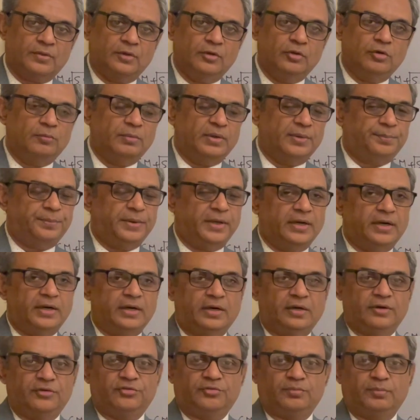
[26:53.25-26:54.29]
You know, my
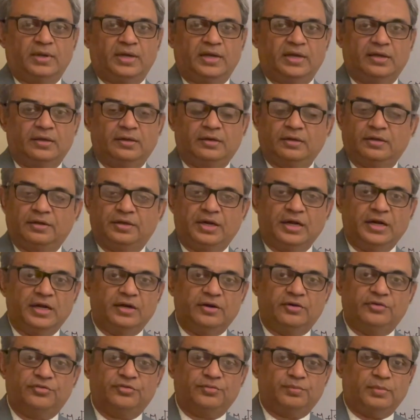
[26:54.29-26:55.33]
parents, my
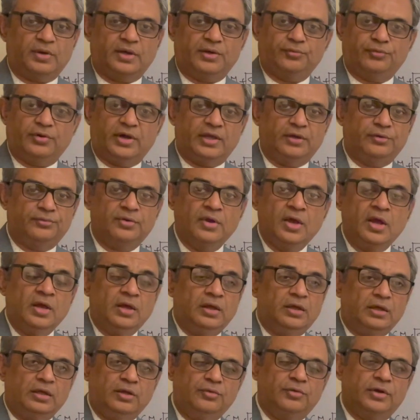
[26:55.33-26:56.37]
kids, my wife,
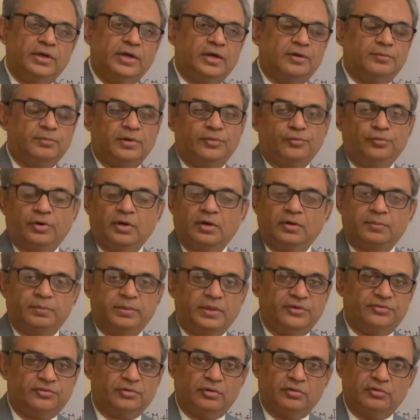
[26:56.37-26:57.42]
even at my
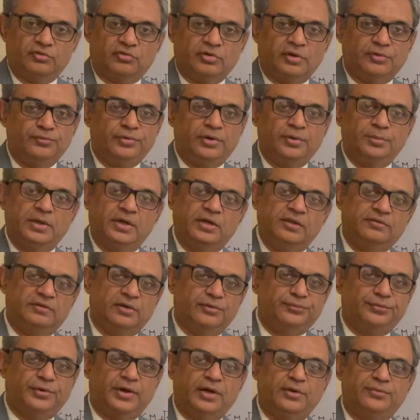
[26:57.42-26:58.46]
workplace also, everybody is
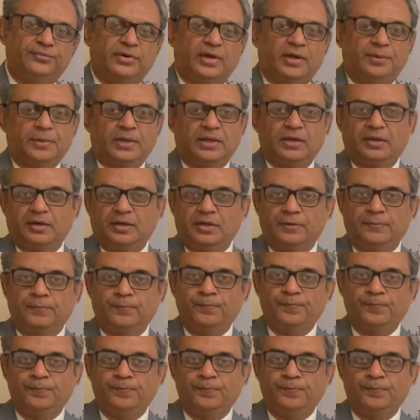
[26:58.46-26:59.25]
afraid if I am angry.